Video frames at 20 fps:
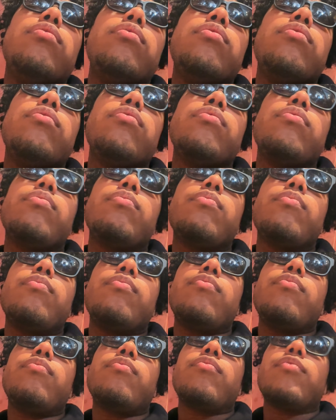Do you have a um,
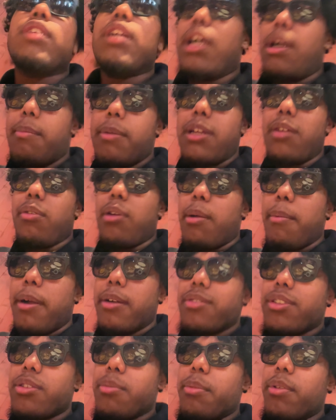preference? I'm good I
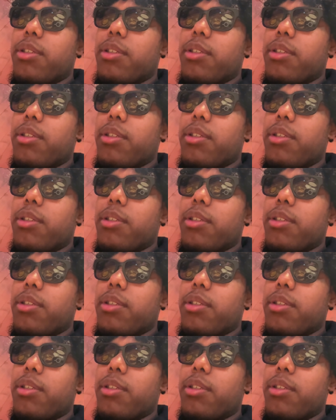don't like